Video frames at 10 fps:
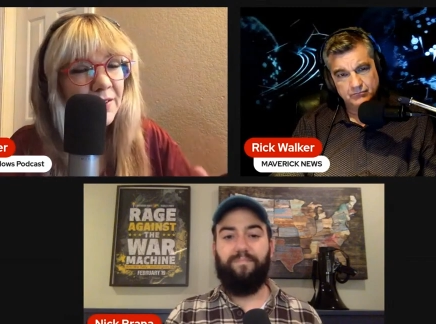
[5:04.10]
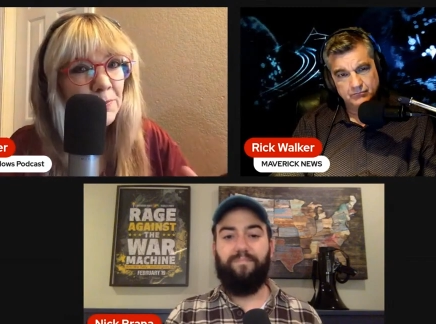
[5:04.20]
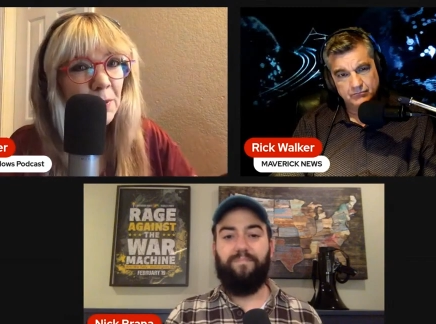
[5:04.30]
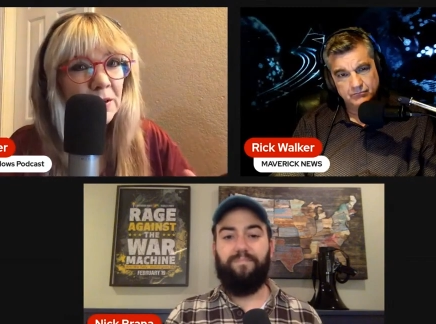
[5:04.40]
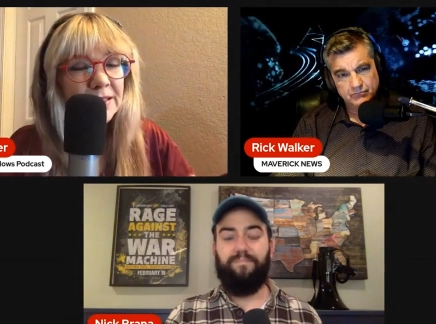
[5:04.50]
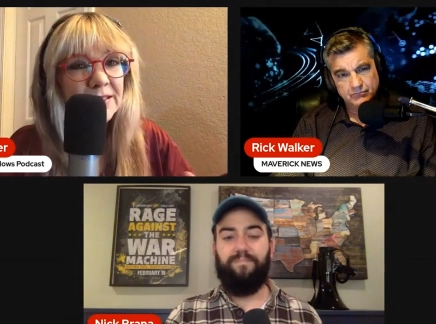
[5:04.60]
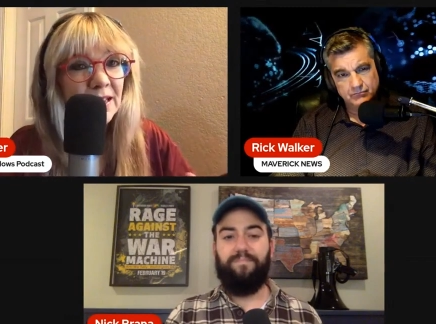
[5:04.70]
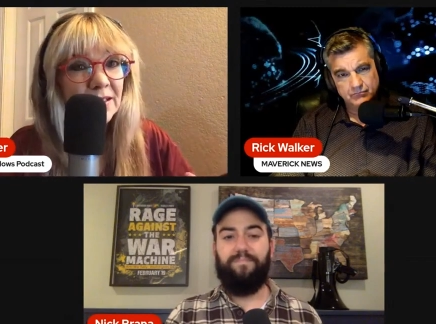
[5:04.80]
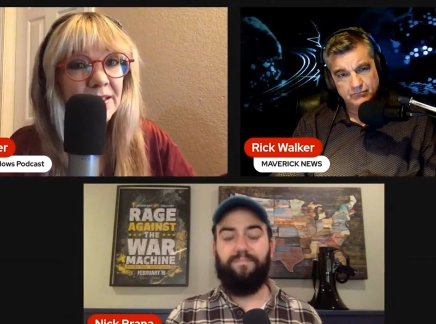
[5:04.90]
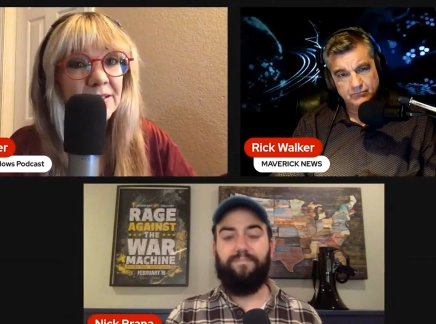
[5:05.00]
Speaker 1: of the Bernie
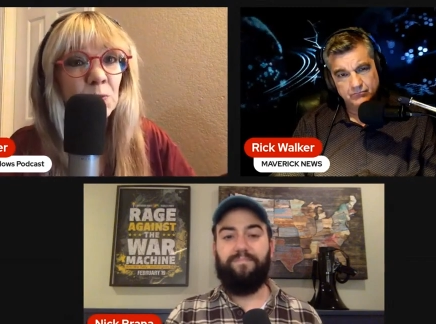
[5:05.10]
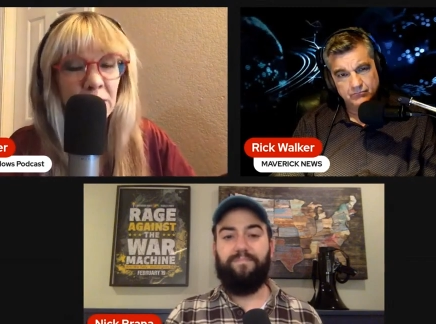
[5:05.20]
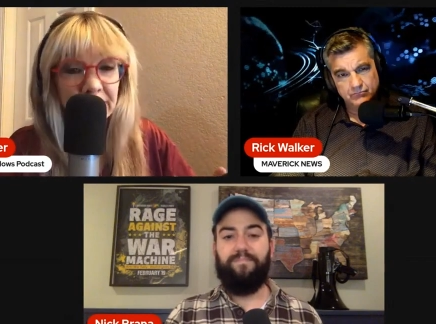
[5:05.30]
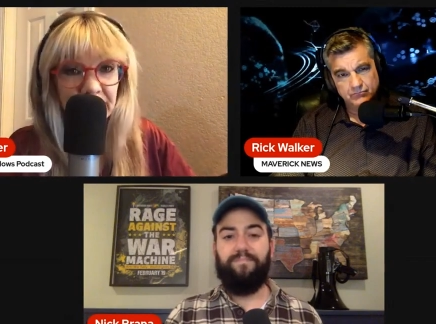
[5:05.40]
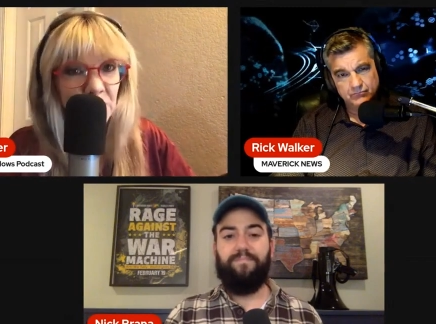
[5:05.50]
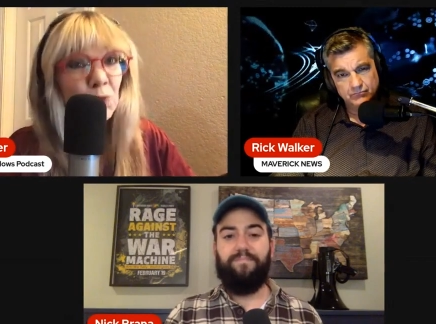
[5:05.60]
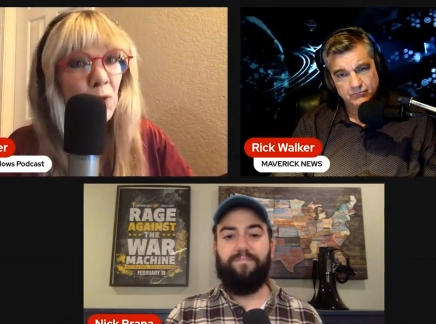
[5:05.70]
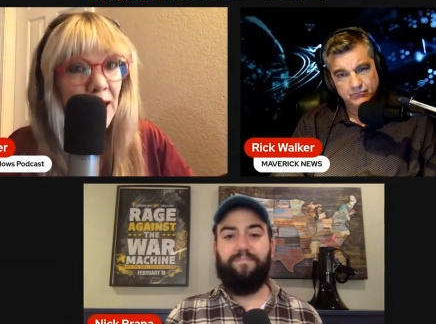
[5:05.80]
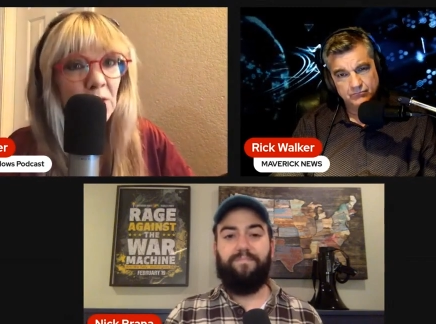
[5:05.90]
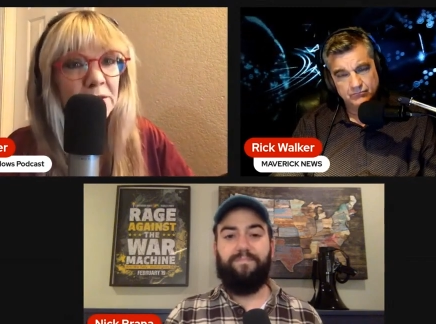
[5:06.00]
delegates were getting
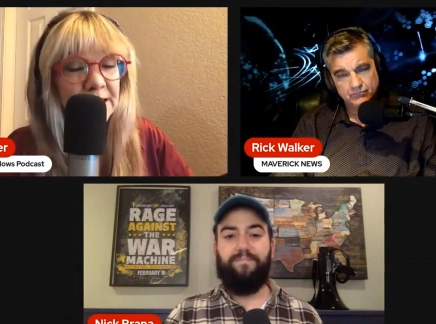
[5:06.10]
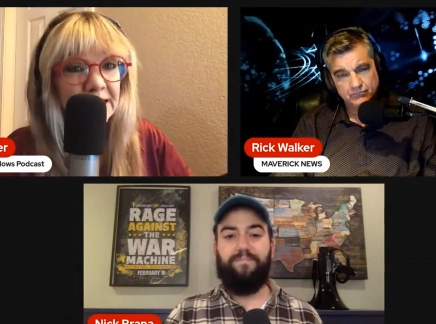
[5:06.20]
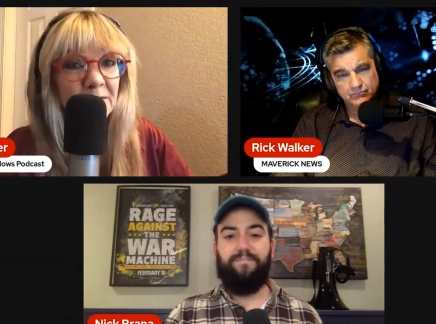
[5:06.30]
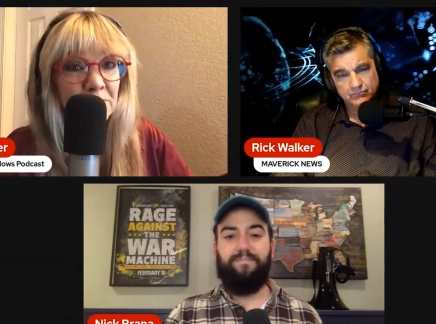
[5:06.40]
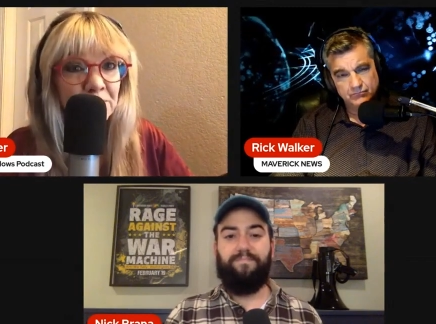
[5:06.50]
rowdy.